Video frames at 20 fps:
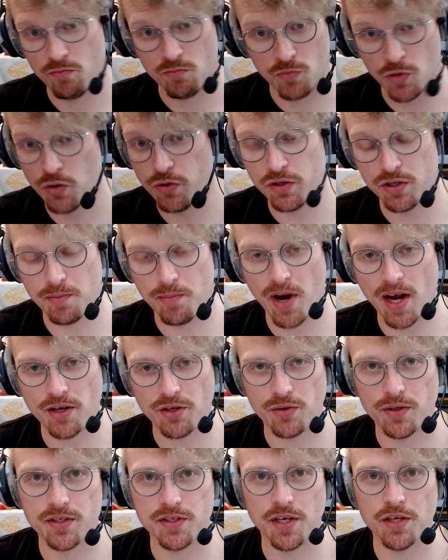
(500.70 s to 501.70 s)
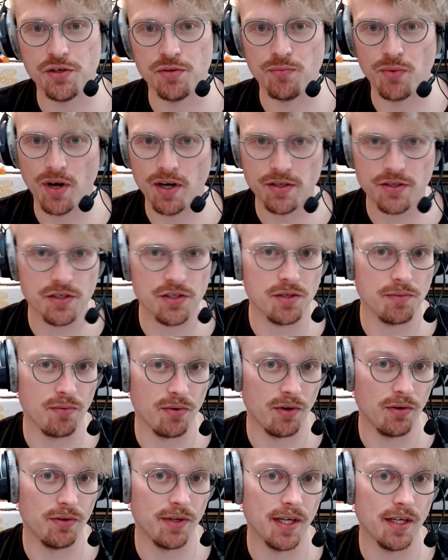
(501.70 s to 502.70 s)
Use the pasteurization process
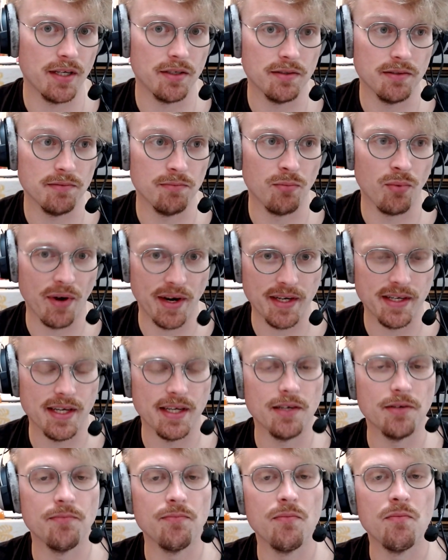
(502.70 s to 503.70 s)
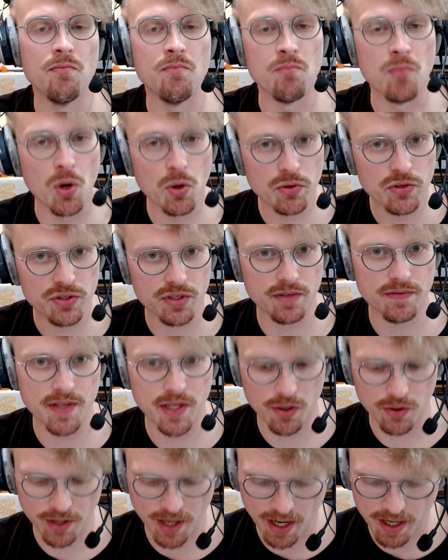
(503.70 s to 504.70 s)
to break down most of
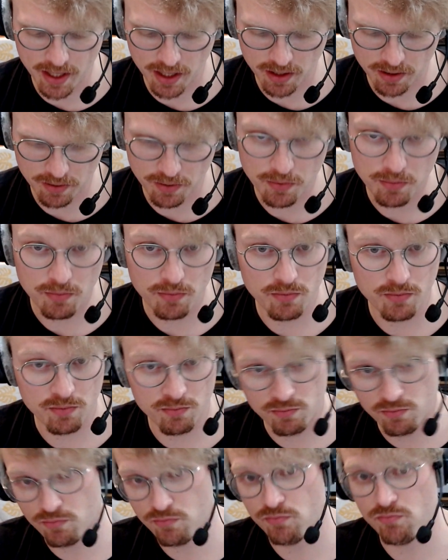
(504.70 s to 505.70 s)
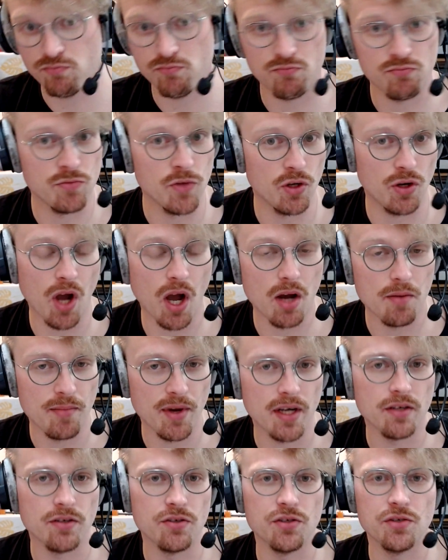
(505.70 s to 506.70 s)
the organic
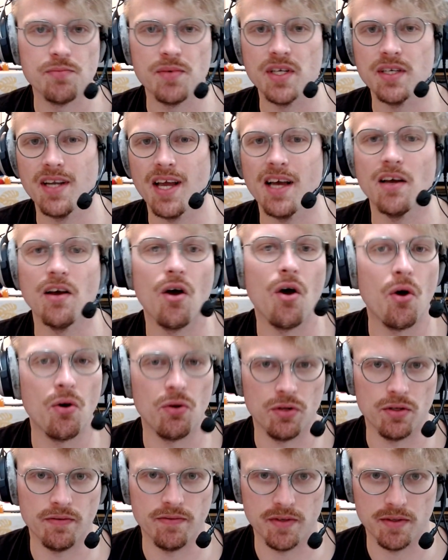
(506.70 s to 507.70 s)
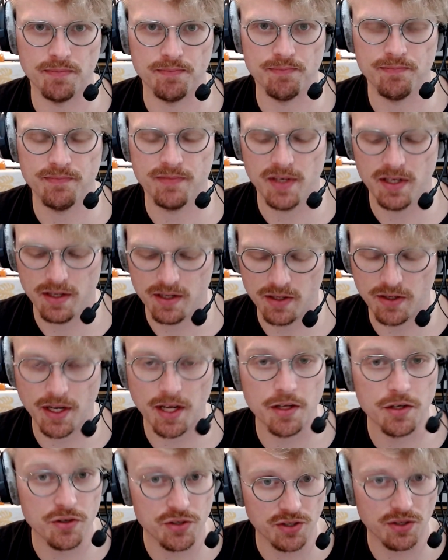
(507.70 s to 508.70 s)
compounds, but not all of them.
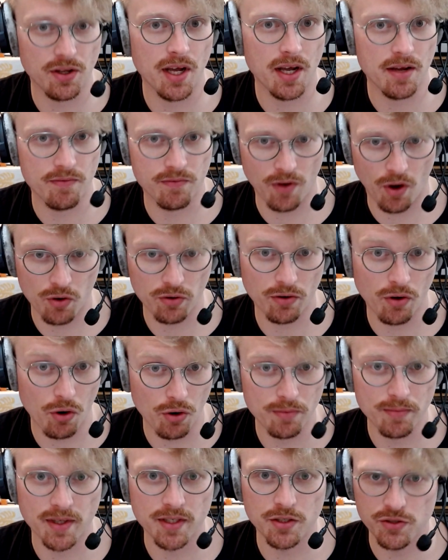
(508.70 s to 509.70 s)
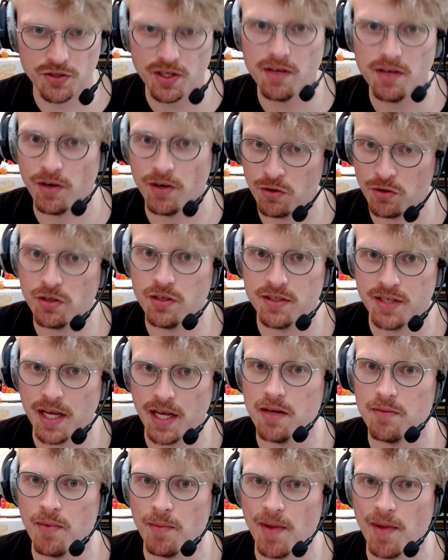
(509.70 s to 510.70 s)
Okay, you still have carbon, you still have a good
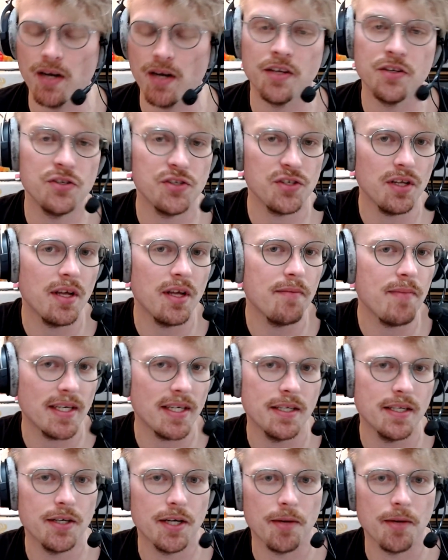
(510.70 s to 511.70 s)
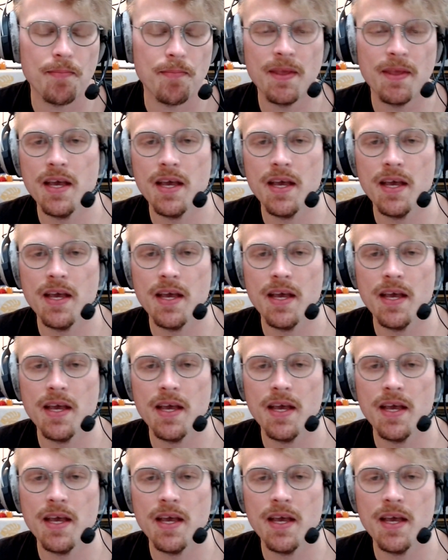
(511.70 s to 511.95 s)
damn amount, and you still have bacteria.